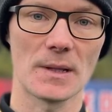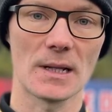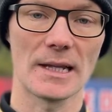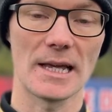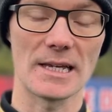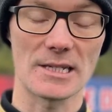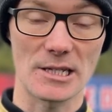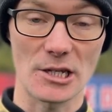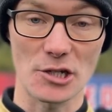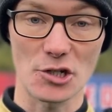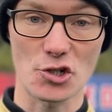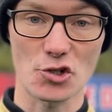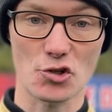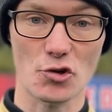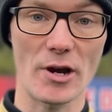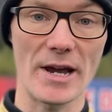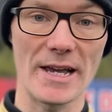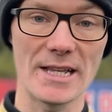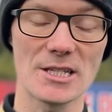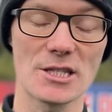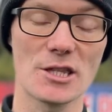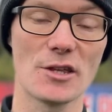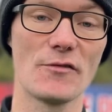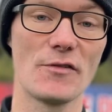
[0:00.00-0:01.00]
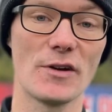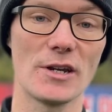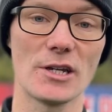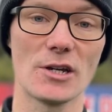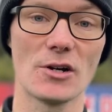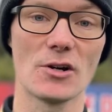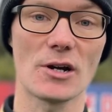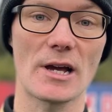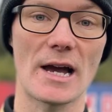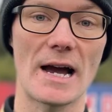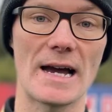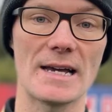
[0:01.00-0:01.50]
Let's get straight into the
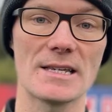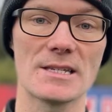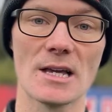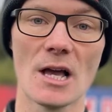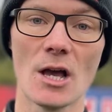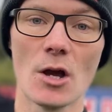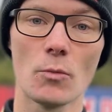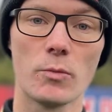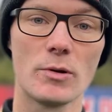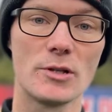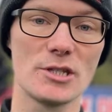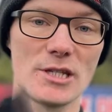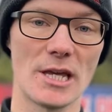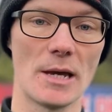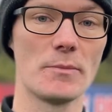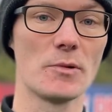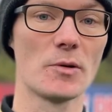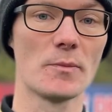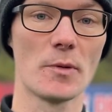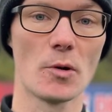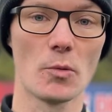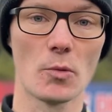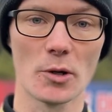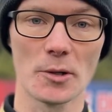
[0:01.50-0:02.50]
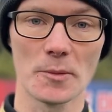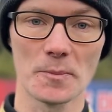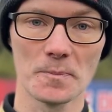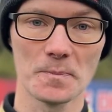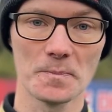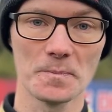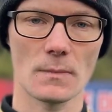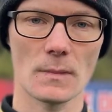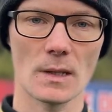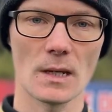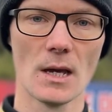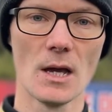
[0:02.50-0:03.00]
video, guys, with tip number one.
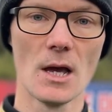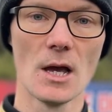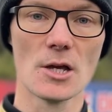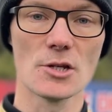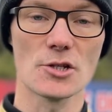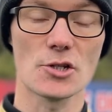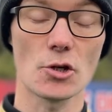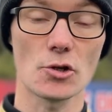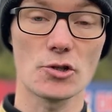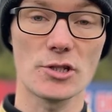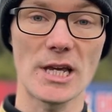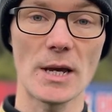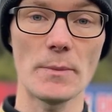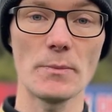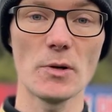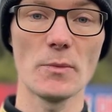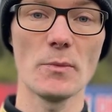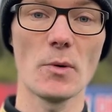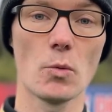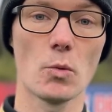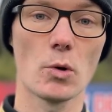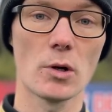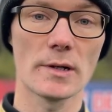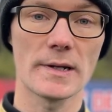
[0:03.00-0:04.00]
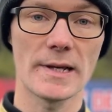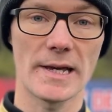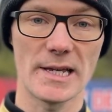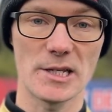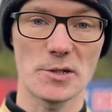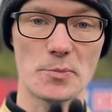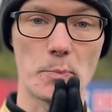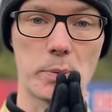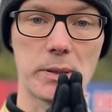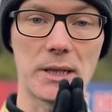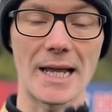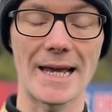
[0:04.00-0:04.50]
So tip number one is
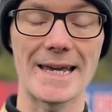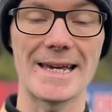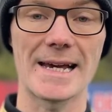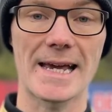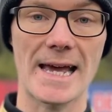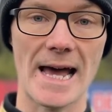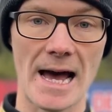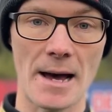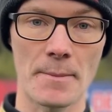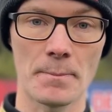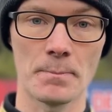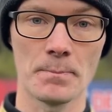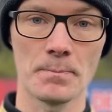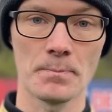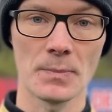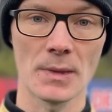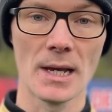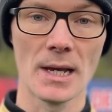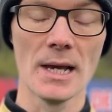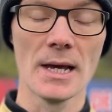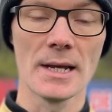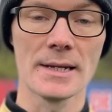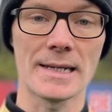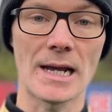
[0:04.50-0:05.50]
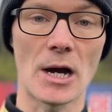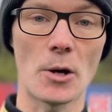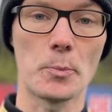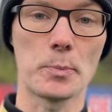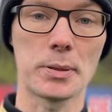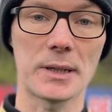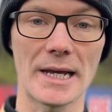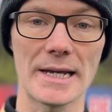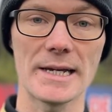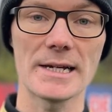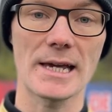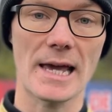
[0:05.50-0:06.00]
player cam. Now,
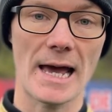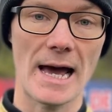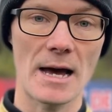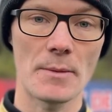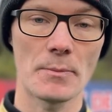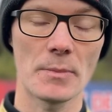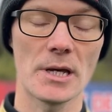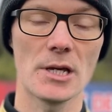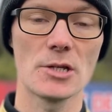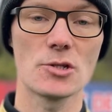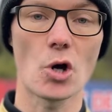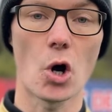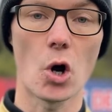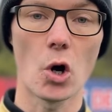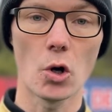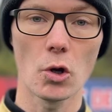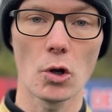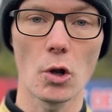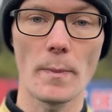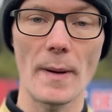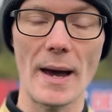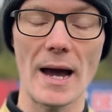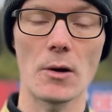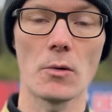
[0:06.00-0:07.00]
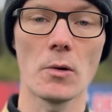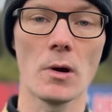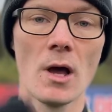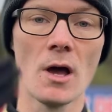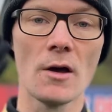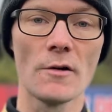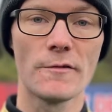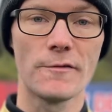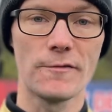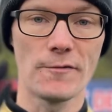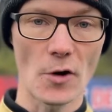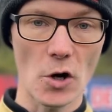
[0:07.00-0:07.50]
player cam is all about
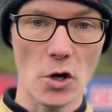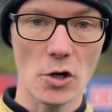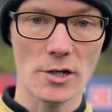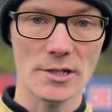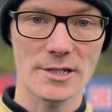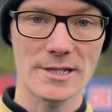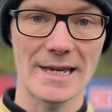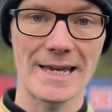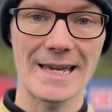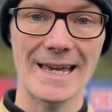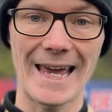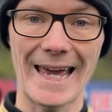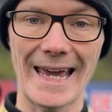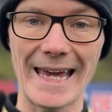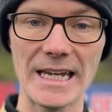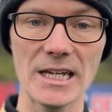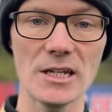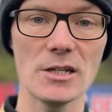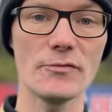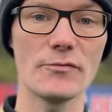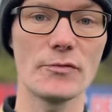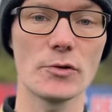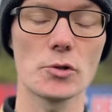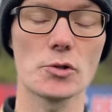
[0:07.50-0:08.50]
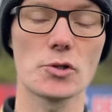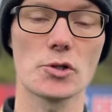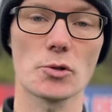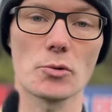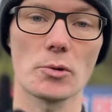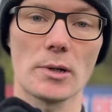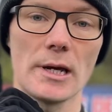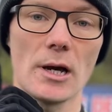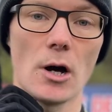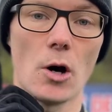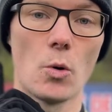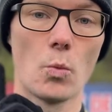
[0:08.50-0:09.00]
focusing
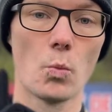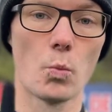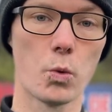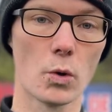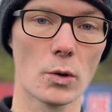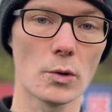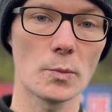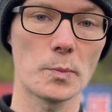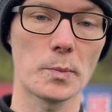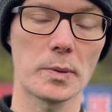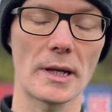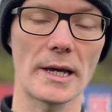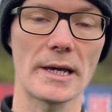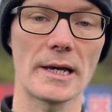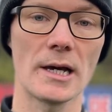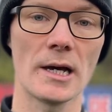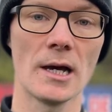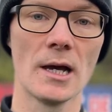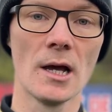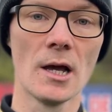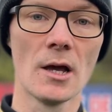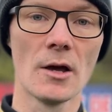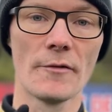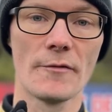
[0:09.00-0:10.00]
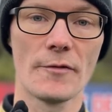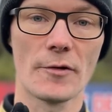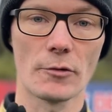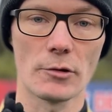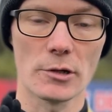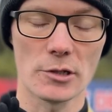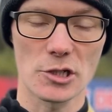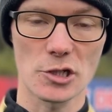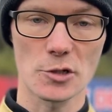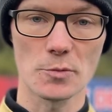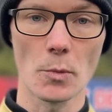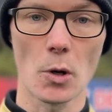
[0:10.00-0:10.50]
individually on one player for
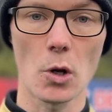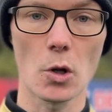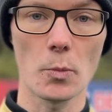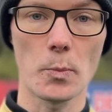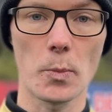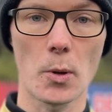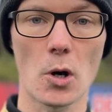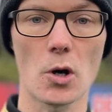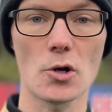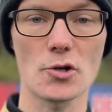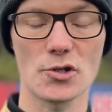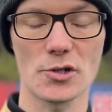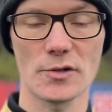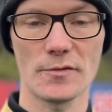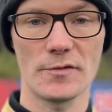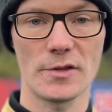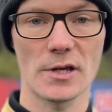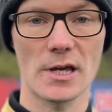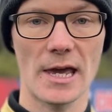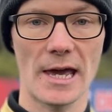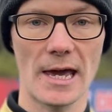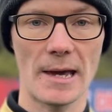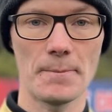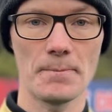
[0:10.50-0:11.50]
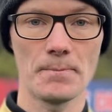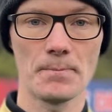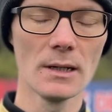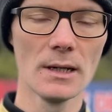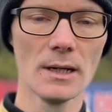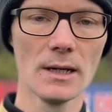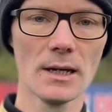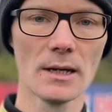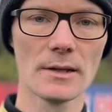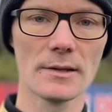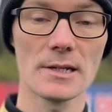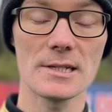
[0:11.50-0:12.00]
a small portion of the game.
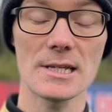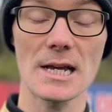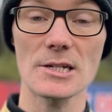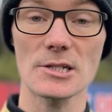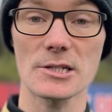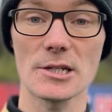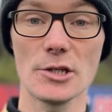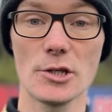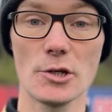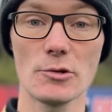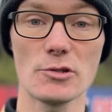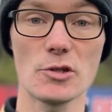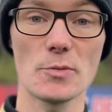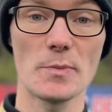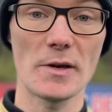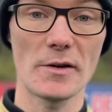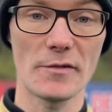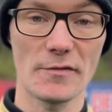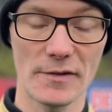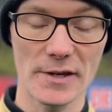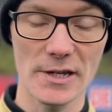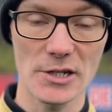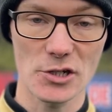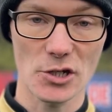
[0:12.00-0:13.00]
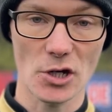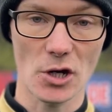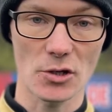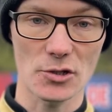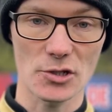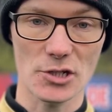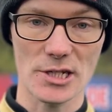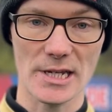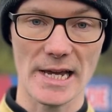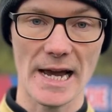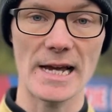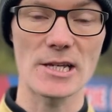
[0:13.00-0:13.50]
This actually used to be a feature on
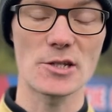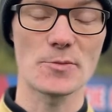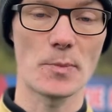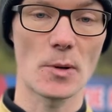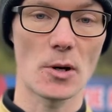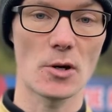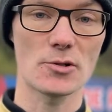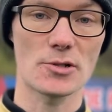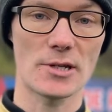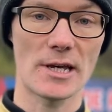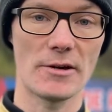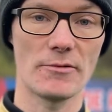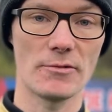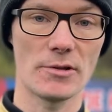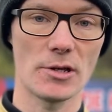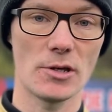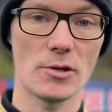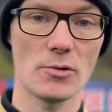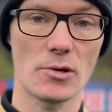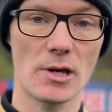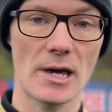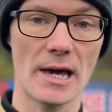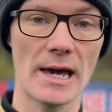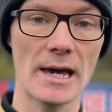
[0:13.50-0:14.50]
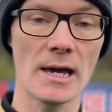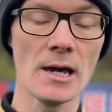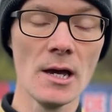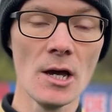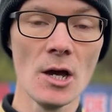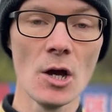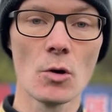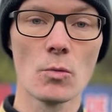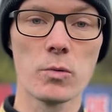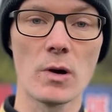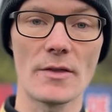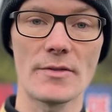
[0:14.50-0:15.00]
Sky Sports here in the UK,
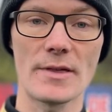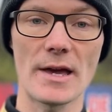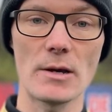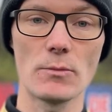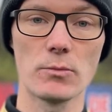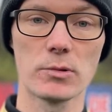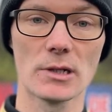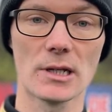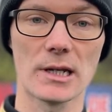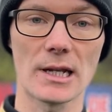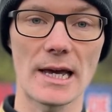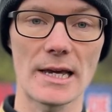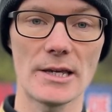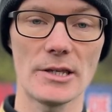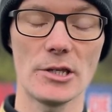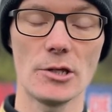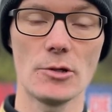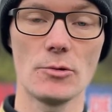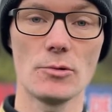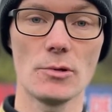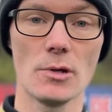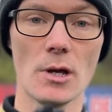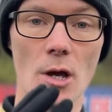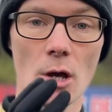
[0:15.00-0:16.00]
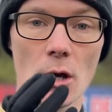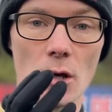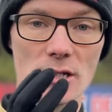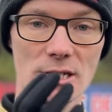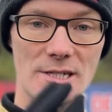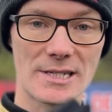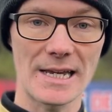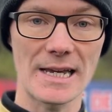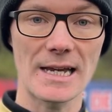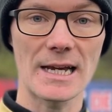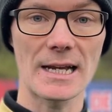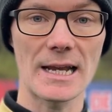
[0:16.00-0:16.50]
where they would let you
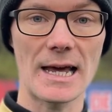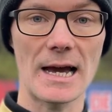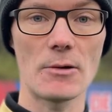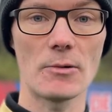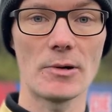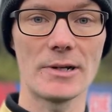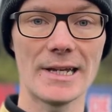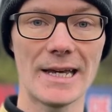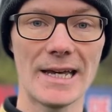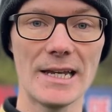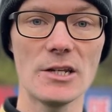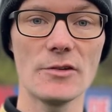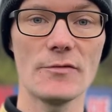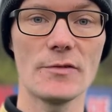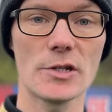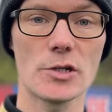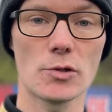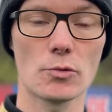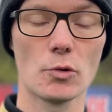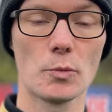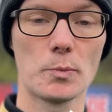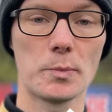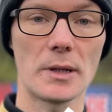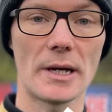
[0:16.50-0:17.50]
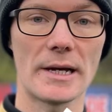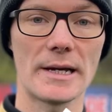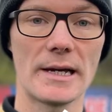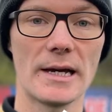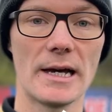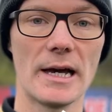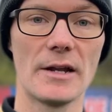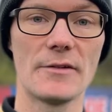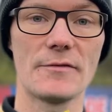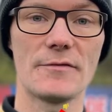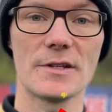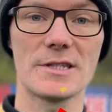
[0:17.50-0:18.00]
single out an individual player,
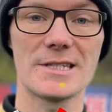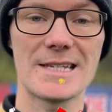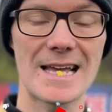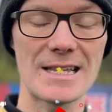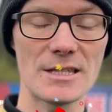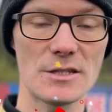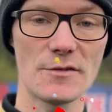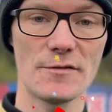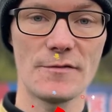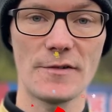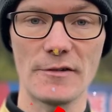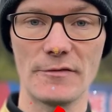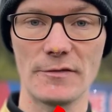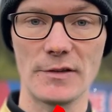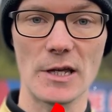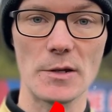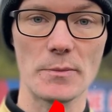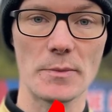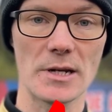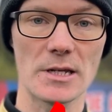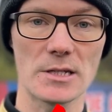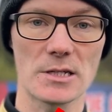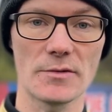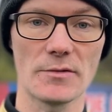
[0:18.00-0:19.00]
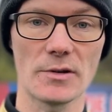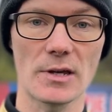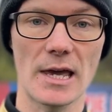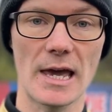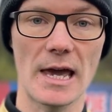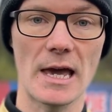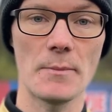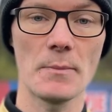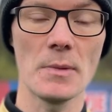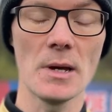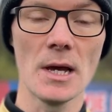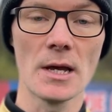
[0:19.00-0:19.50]
and for 10 to 15 minutes of a
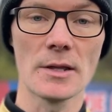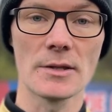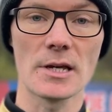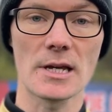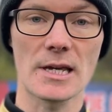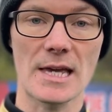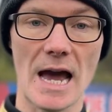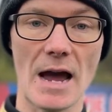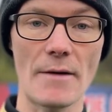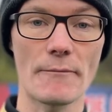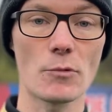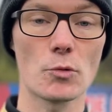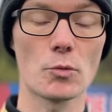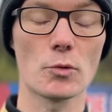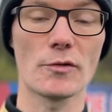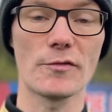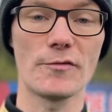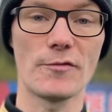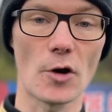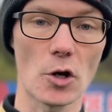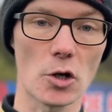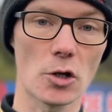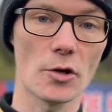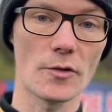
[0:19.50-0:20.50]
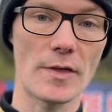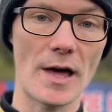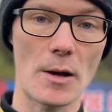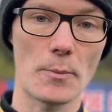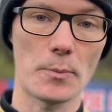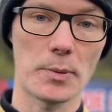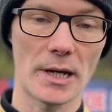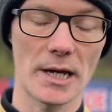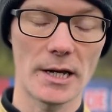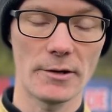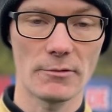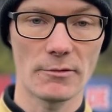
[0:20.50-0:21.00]
game, the camera would follow that
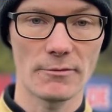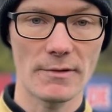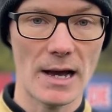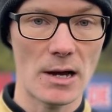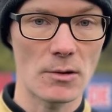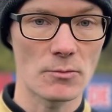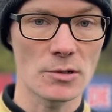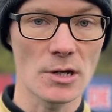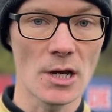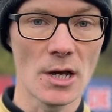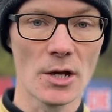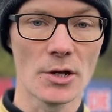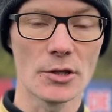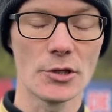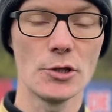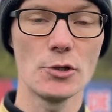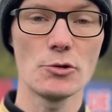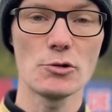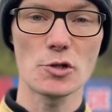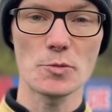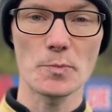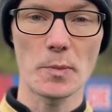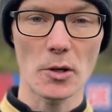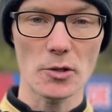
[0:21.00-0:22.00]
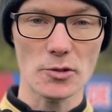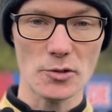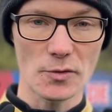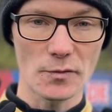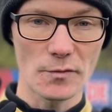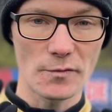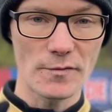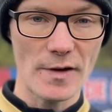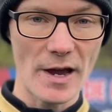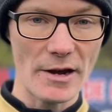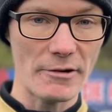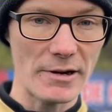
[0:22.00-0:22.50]
player around. You spot
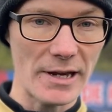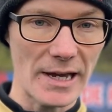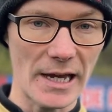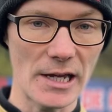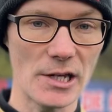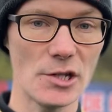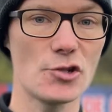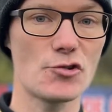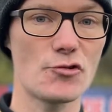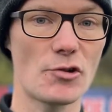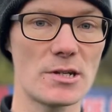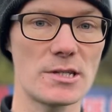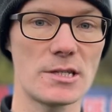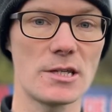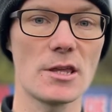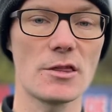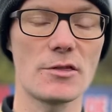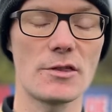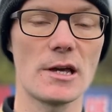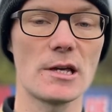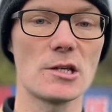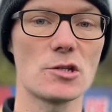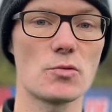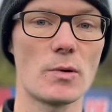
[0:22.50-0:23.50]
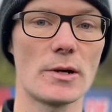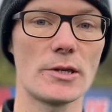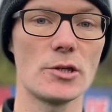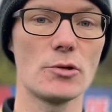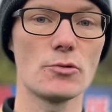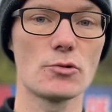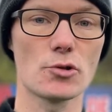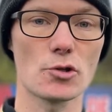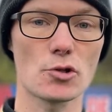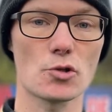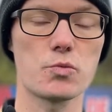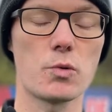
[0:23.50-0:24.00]
some very interesting things when you
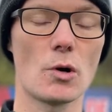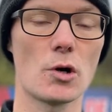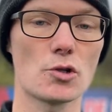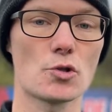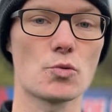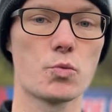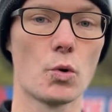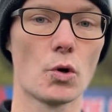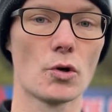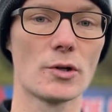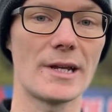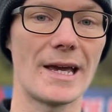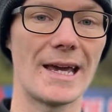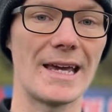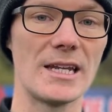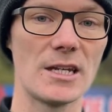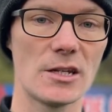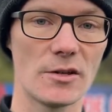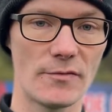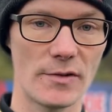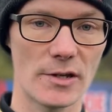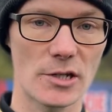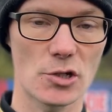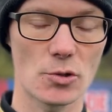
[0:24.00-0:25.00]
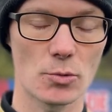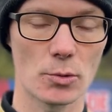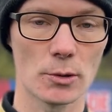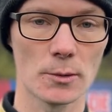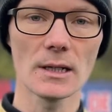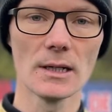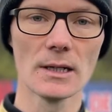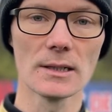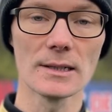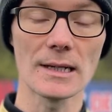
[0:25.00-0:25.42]
just watch one individual.